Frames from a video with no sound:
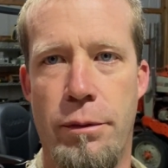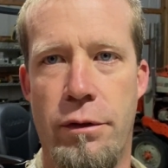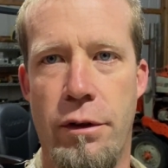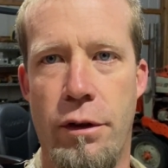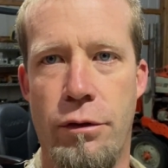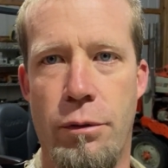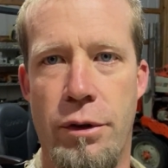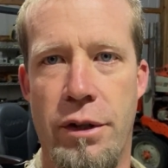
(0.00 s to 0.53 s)
So
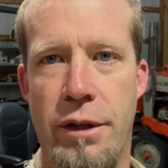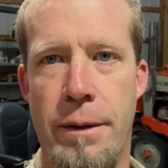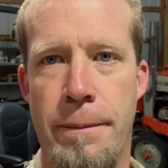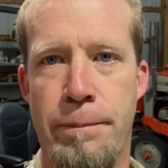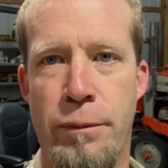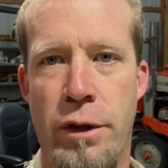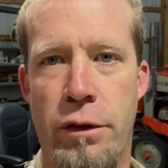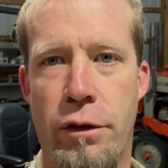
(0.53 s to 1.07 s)
I just wanted to
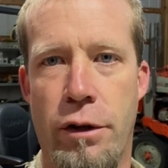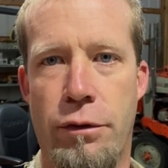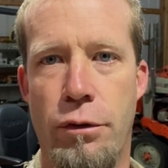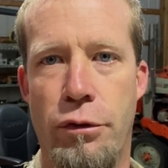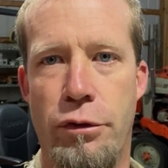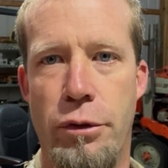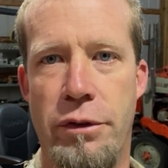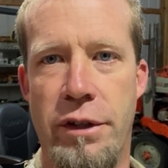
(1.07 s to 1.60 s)
talk through
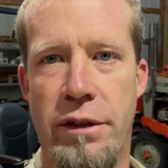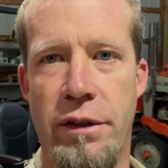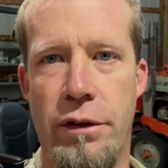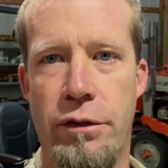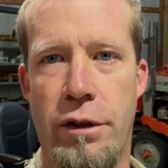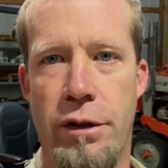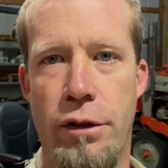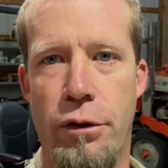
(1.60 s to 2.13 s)
a few
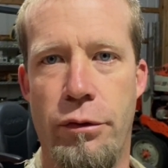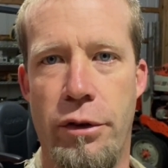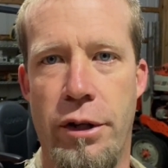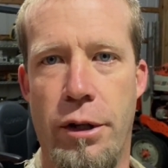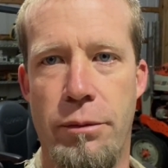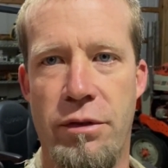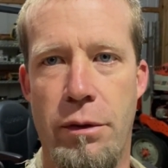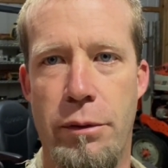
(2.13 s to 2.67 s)
details on it. Hopefully it
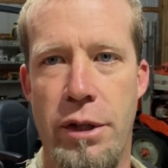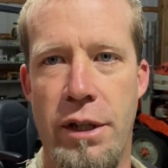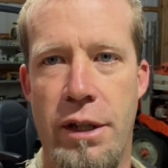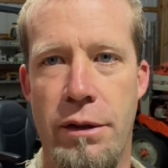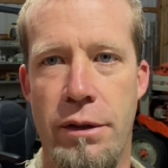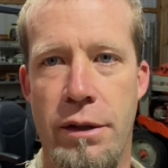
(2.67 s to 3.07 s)
helps somebody out.